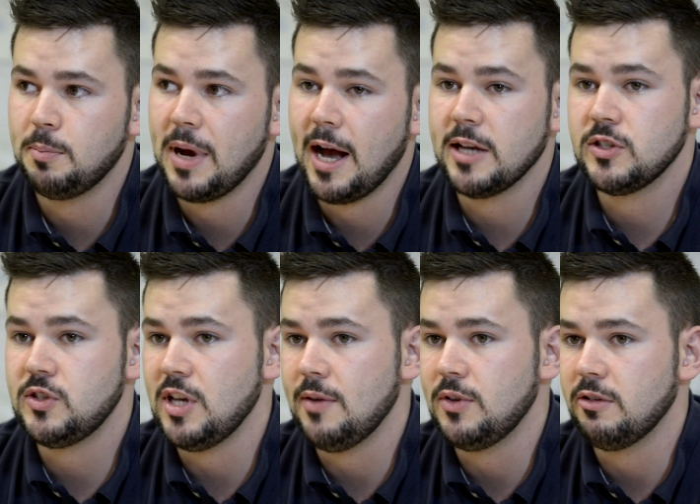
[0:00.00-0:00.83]
it past
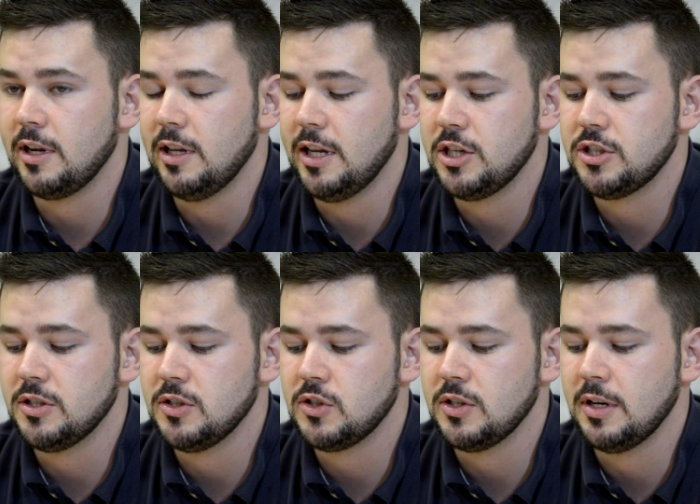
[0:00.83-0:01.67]
safety
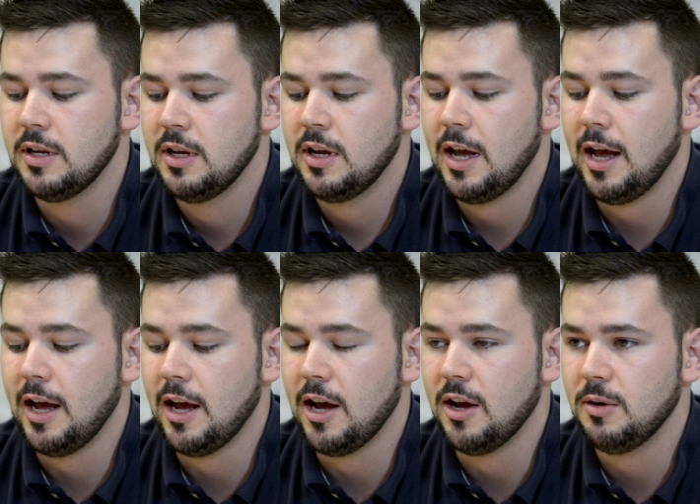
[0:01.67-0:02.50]
regulations, and
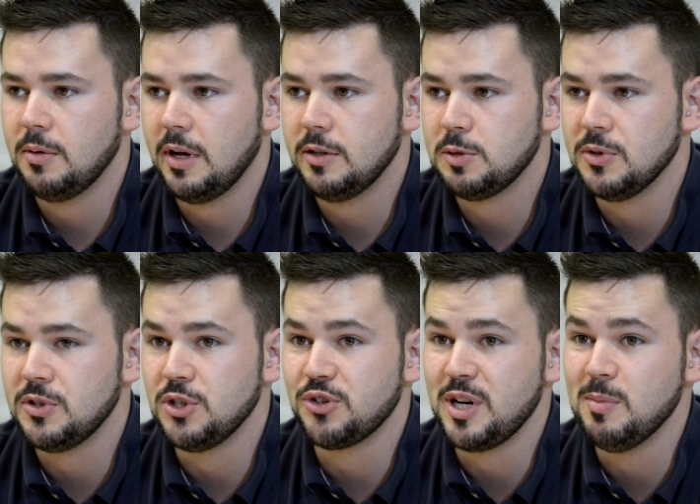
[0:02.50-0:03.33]
I suppose
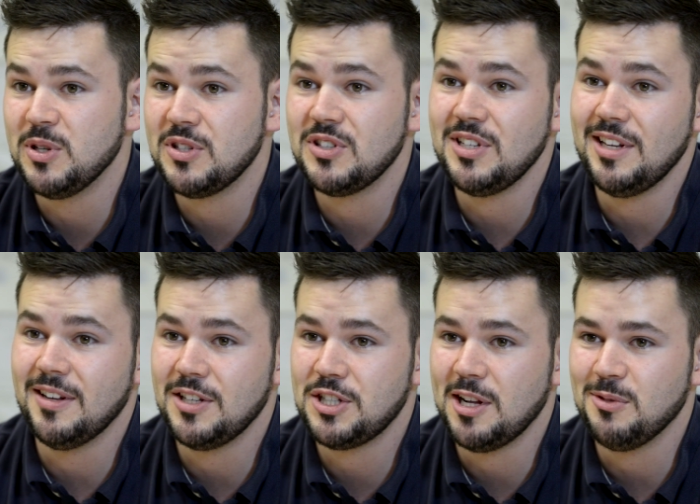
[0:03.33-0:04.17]
the dream is to see it on
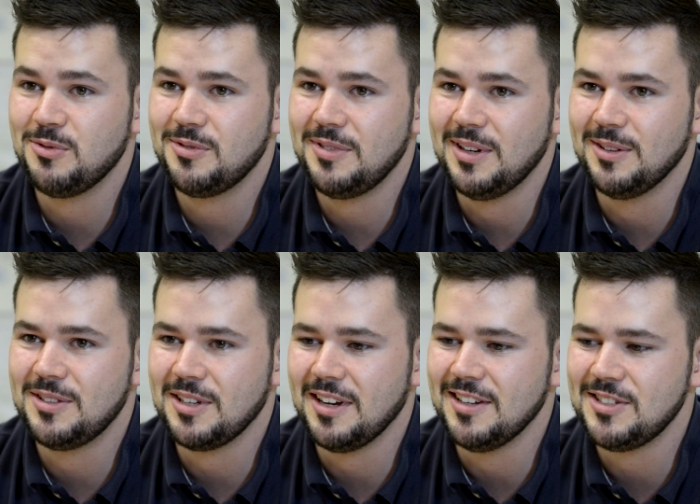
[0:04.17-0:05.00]
the shelf, you know,
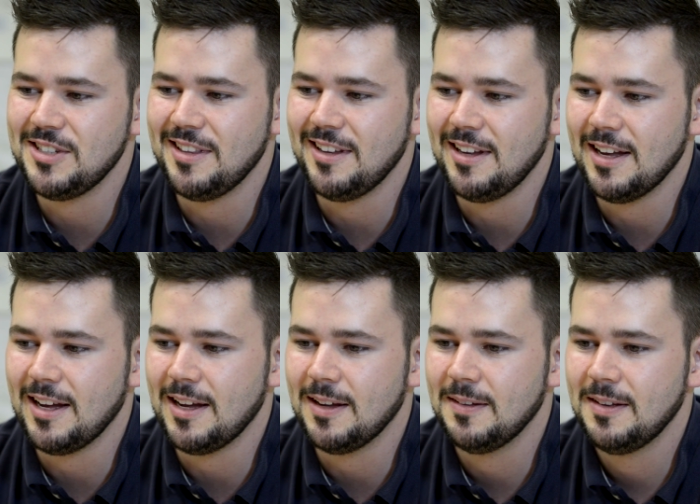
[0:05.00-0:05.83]
to kind of see
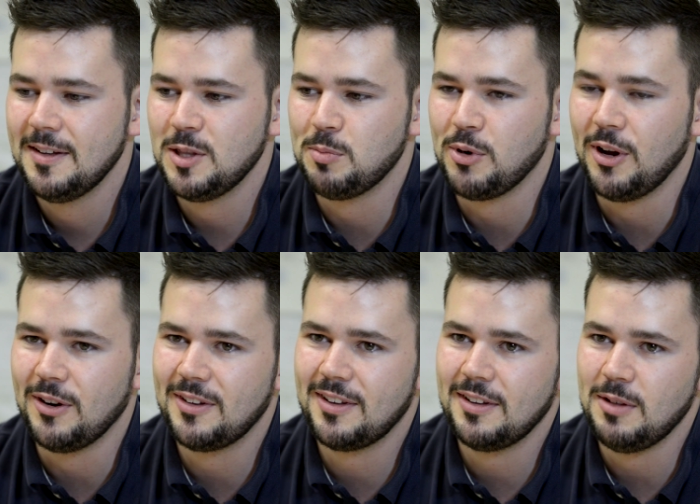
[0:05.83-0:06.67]
the
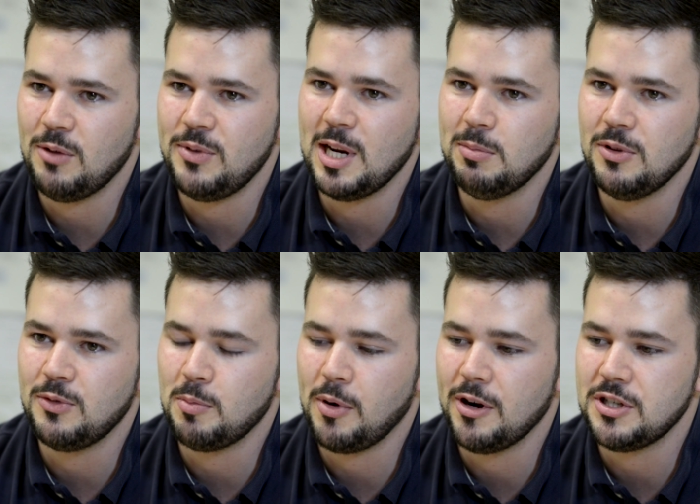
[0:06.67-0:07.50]
product available
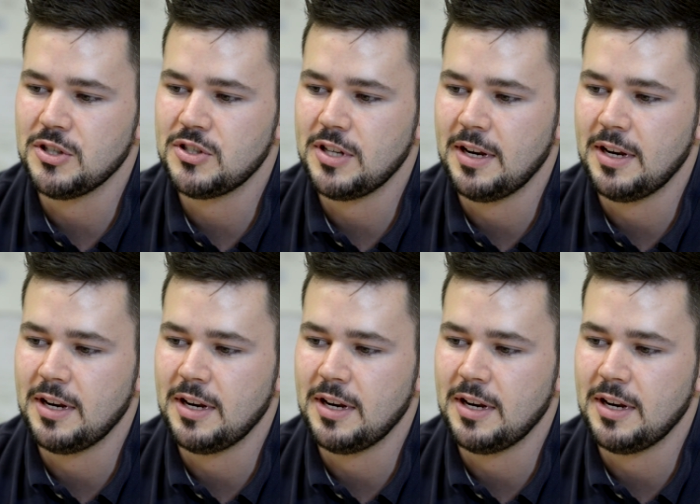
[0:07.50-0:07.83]
for purchase.